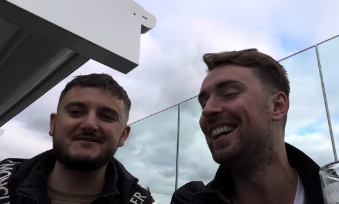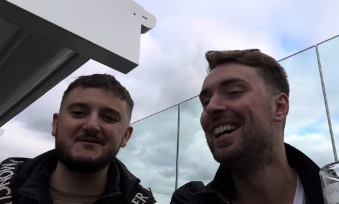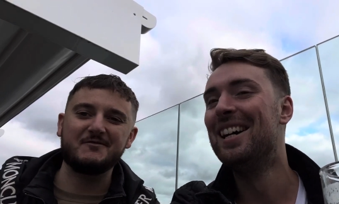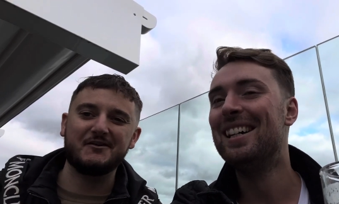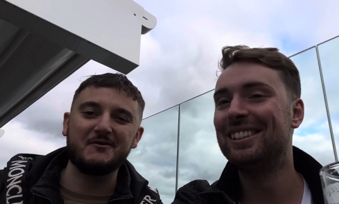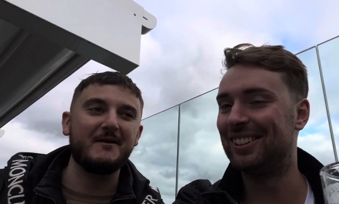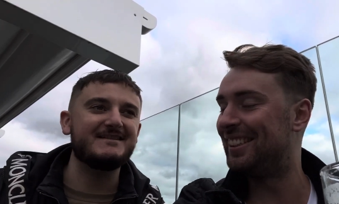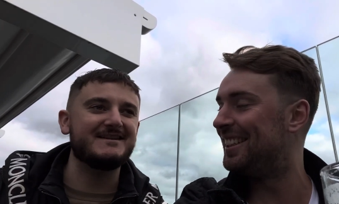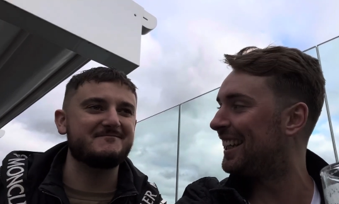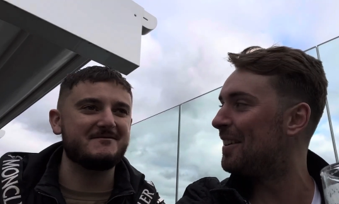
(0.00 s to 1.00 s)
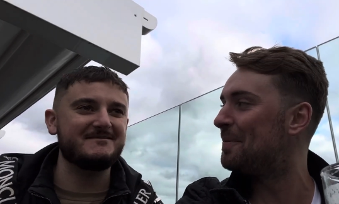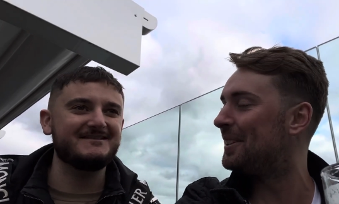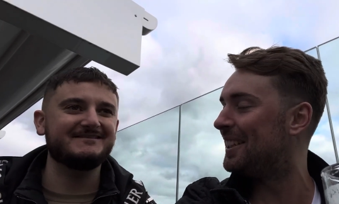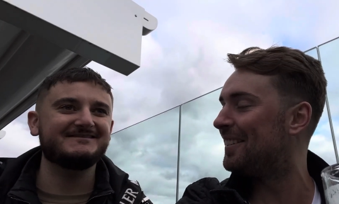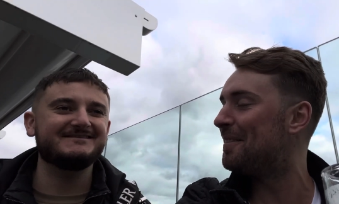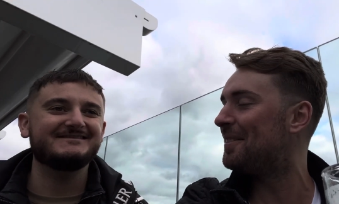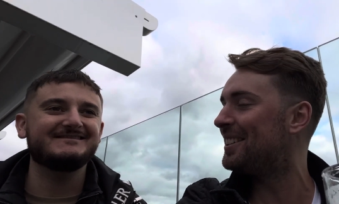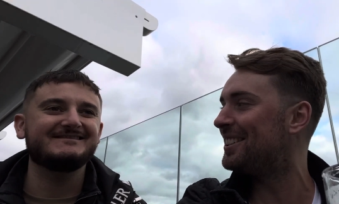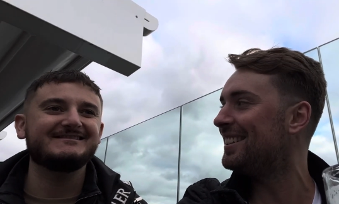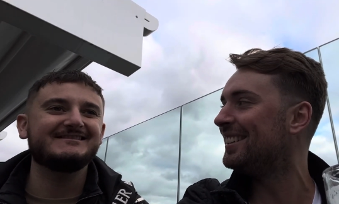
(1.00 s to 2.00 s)
Speaker 1: so. did, you give him, did you give him
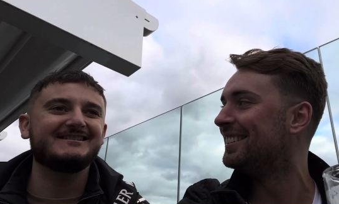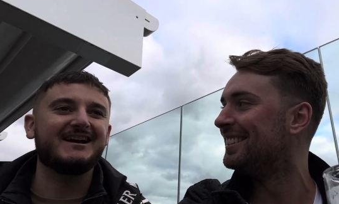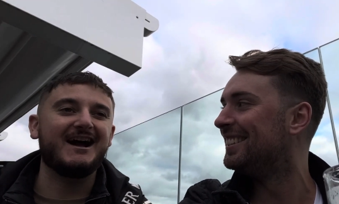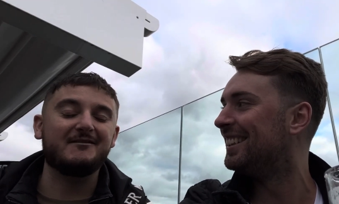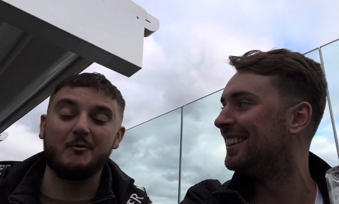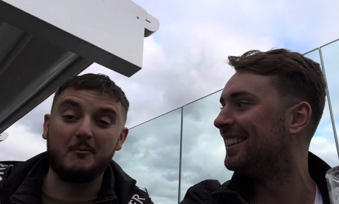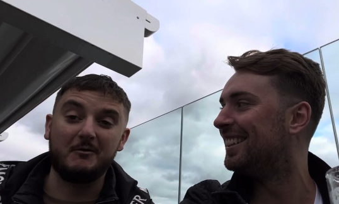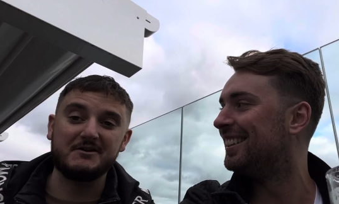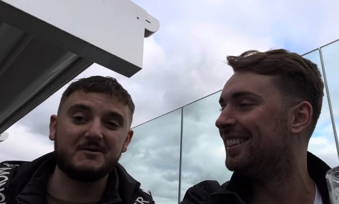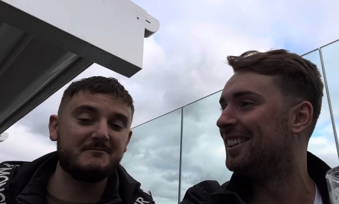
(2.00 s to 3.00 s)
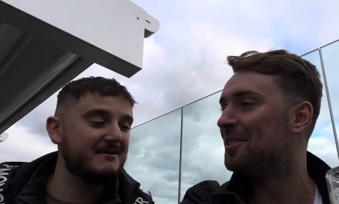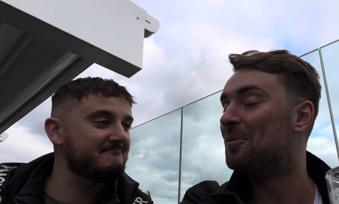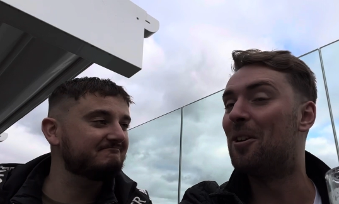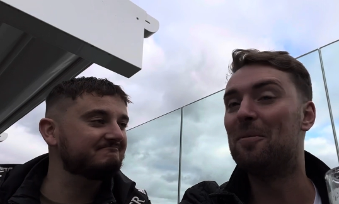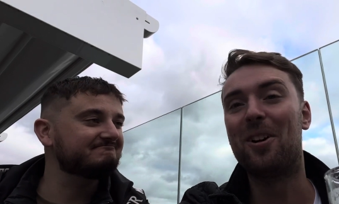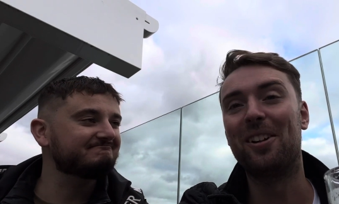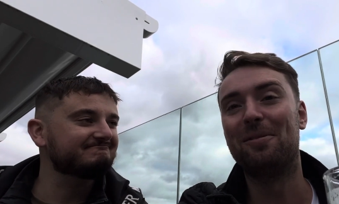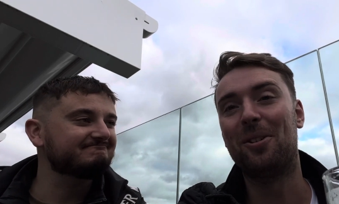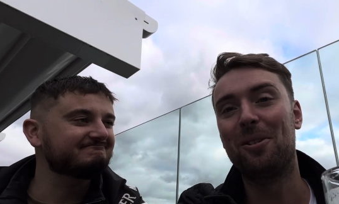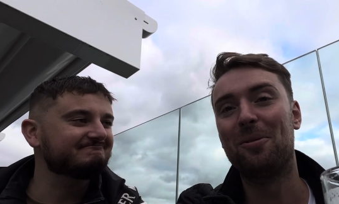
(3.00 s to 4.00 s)
friction? 1-1 as well, mate. 1-1,
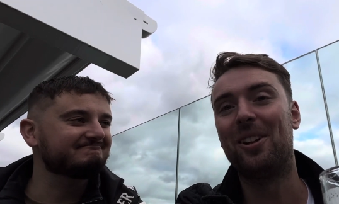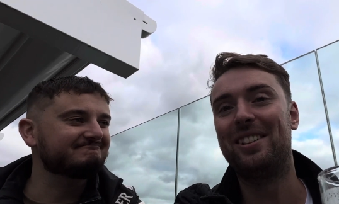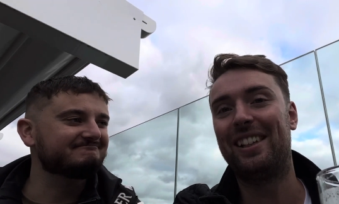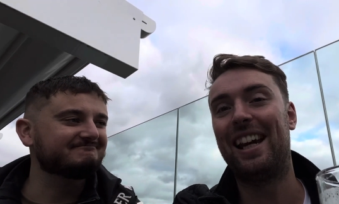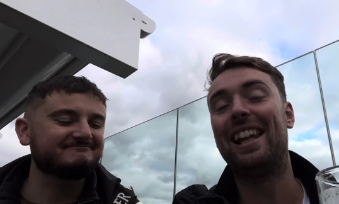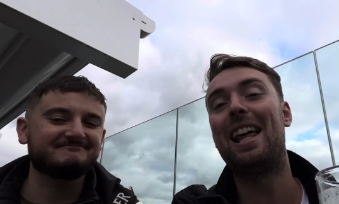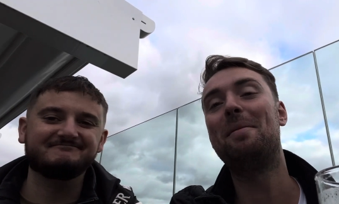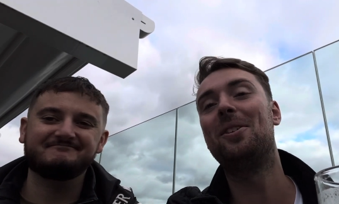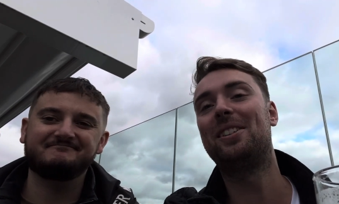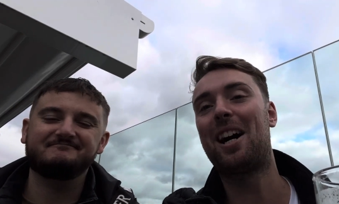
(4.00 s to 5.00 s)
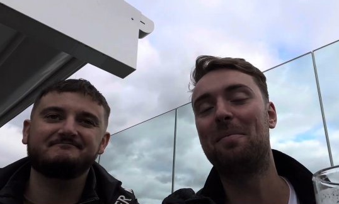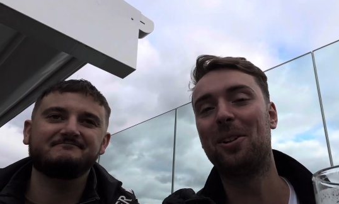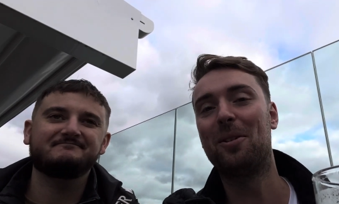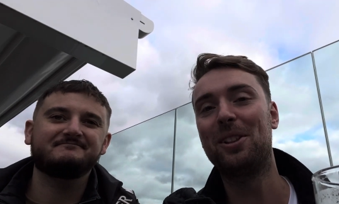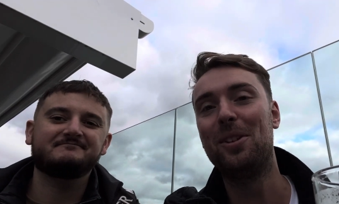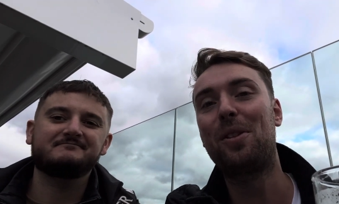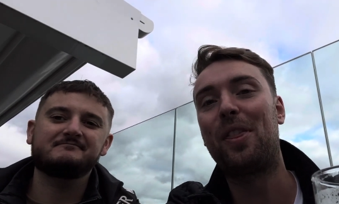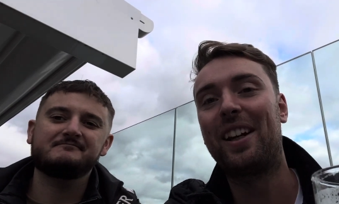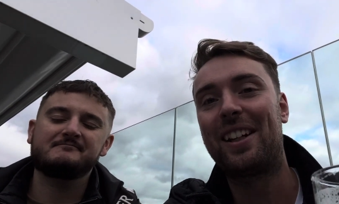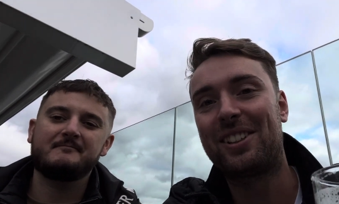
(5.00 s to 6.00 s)
1-1. So yeah, let me know down below what you
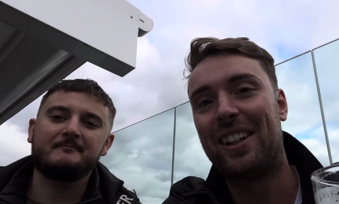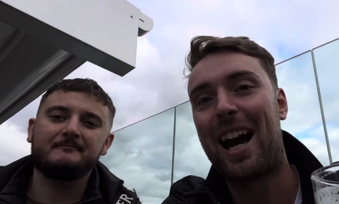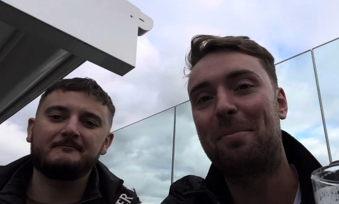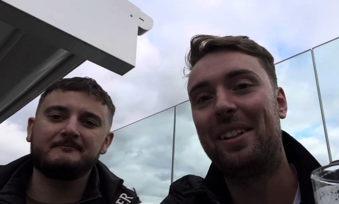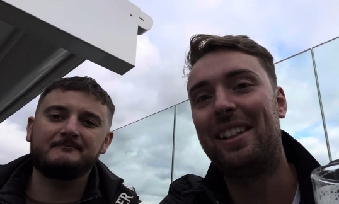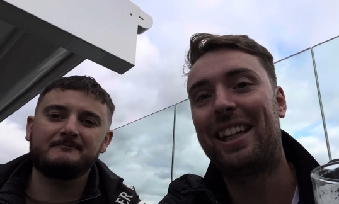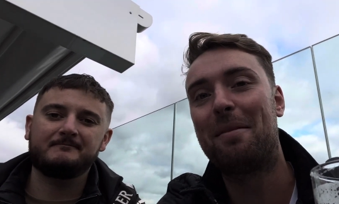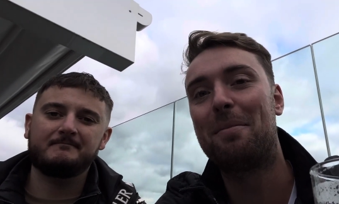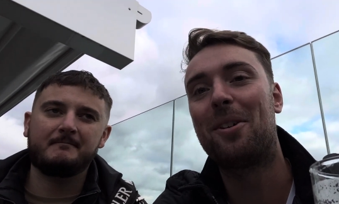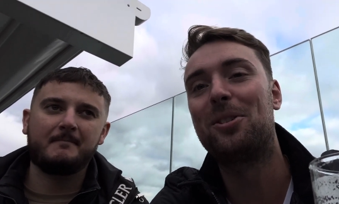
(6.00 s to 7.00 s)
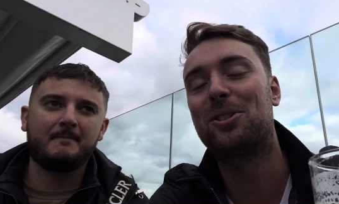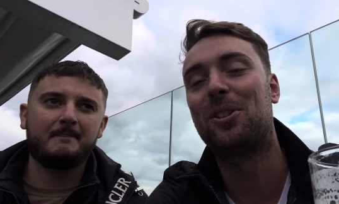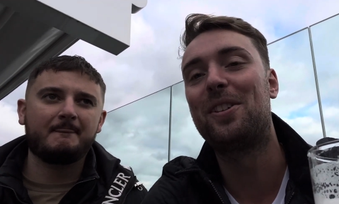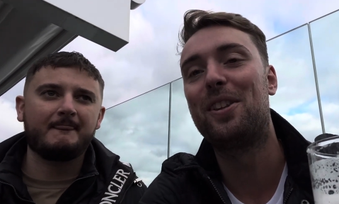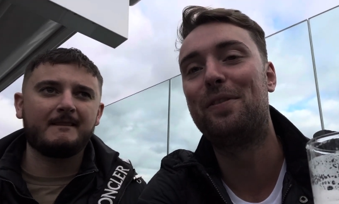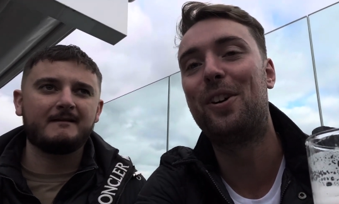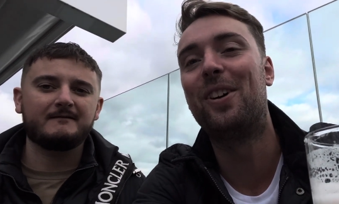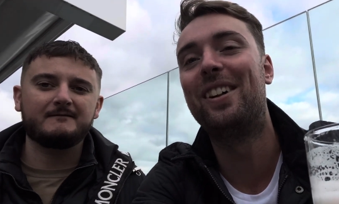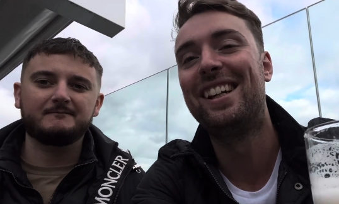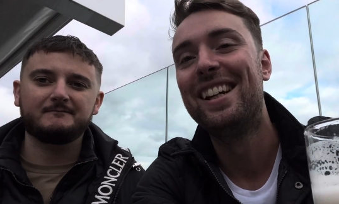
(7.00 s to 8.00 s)
think is going to happen in the game tomorrow. Sorry that the phone